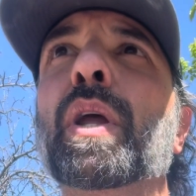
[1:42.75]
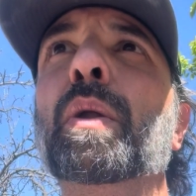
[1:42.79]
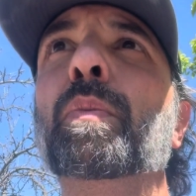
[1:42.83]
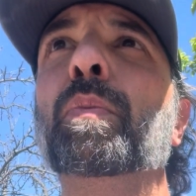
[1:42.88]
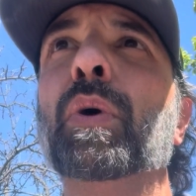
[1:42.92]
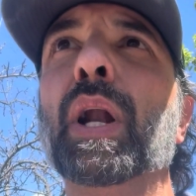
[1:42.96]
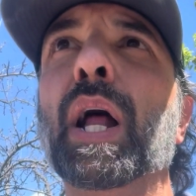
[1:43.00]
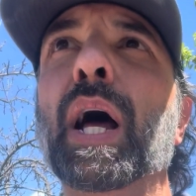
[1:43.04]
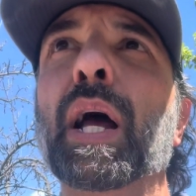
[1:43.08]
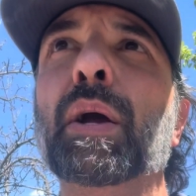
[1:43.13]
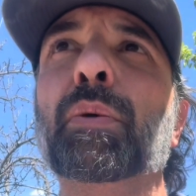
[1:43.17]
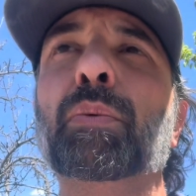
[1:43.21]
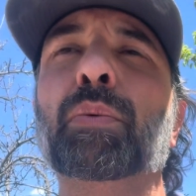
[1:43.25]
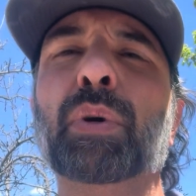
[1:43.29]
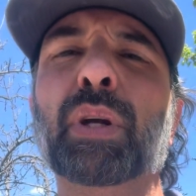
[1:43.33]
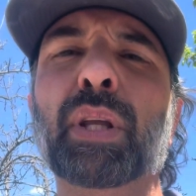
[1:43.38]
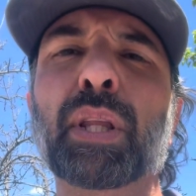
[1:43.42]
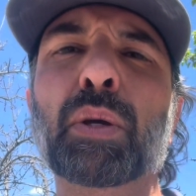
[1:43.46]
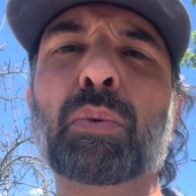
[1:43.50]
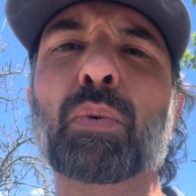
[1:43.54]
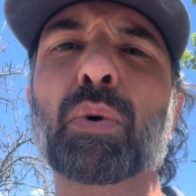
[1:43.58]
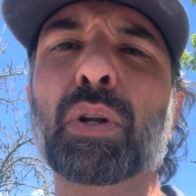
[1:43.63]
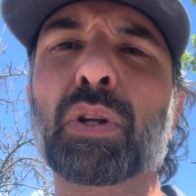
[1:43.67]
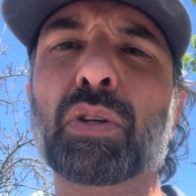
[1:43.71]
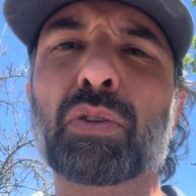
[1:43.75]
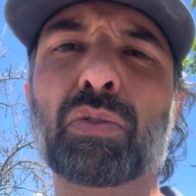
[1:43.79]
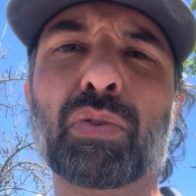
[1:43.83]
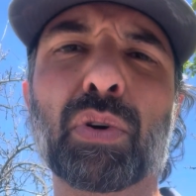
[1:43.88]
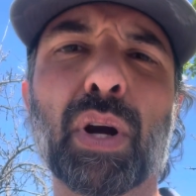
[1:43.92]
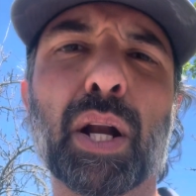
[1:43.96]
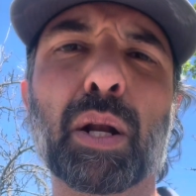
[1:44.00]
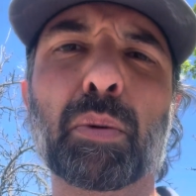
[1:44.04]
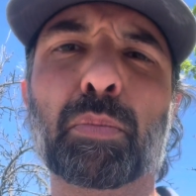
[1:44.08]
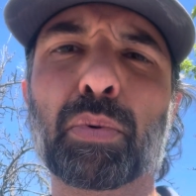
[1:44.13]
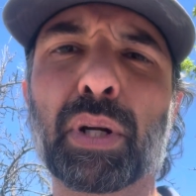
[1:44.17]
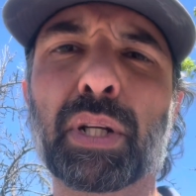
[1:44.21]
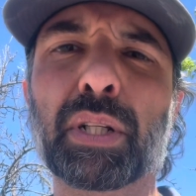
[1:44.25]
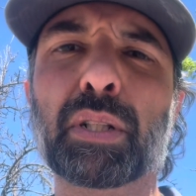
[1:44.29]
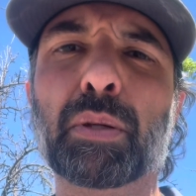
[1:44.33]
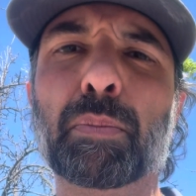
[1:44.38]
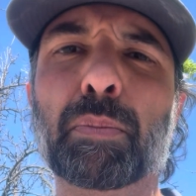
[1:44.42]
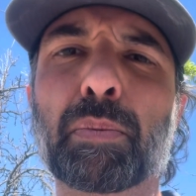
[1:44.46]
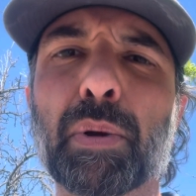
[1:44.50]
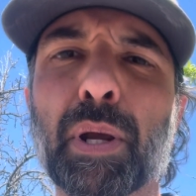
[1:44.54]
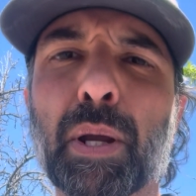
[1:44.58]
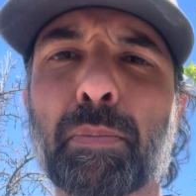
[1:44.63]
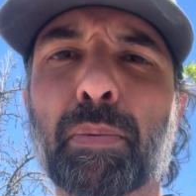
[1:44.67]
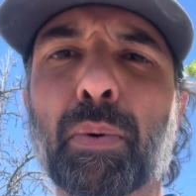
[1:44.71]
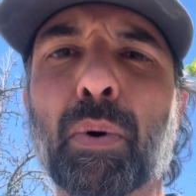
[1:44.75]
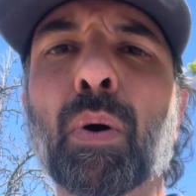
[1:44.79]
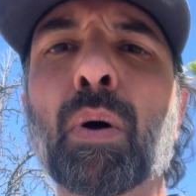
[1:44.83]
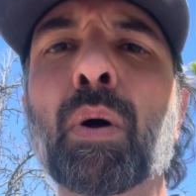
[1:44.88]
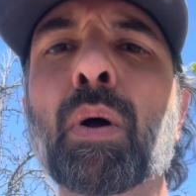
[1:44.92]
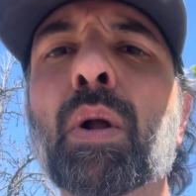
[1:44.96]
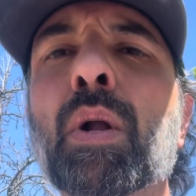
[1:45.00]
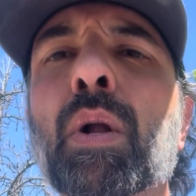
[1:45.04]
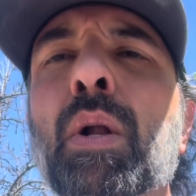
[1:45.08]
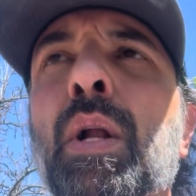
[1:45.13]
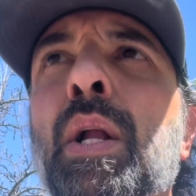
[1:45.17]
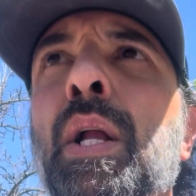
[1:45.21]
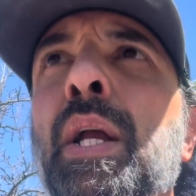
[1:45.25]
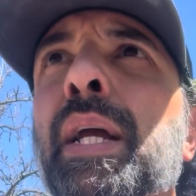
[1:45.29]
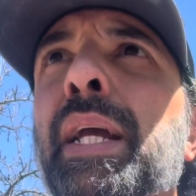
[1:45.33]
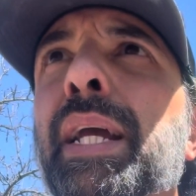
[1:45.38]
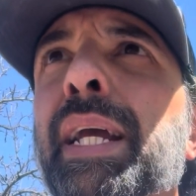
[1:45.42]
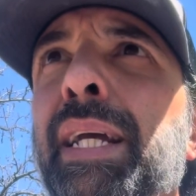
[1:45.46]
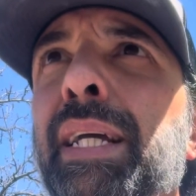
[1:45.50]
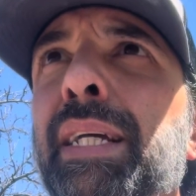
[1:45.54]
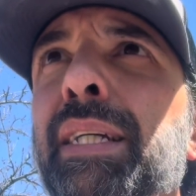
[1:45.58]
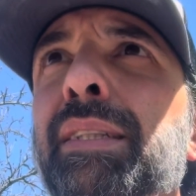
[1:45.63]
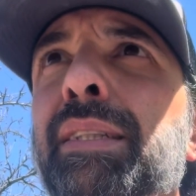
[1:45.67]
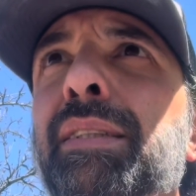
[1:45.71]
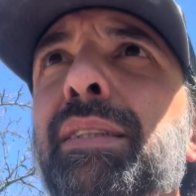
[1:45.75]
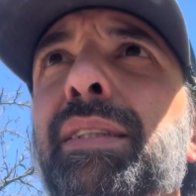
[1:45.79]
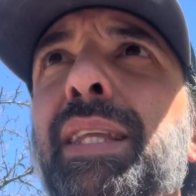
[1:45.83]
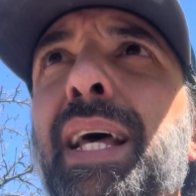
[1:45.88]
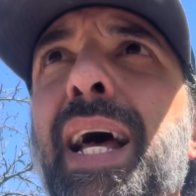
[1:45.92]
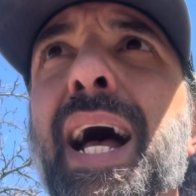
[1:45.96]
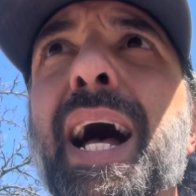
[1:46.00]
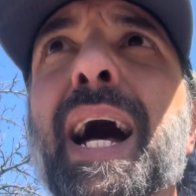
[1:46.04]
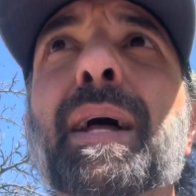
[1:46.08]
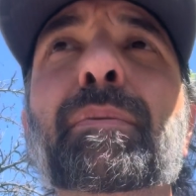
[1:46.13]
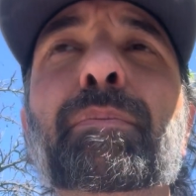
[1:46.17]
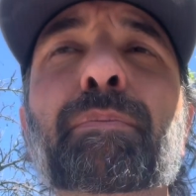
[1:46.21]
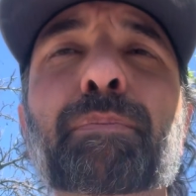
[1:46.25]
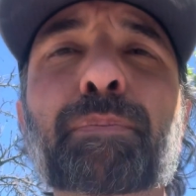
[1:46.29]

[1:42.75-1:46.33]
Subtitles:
And what I really want to try to bring to people is that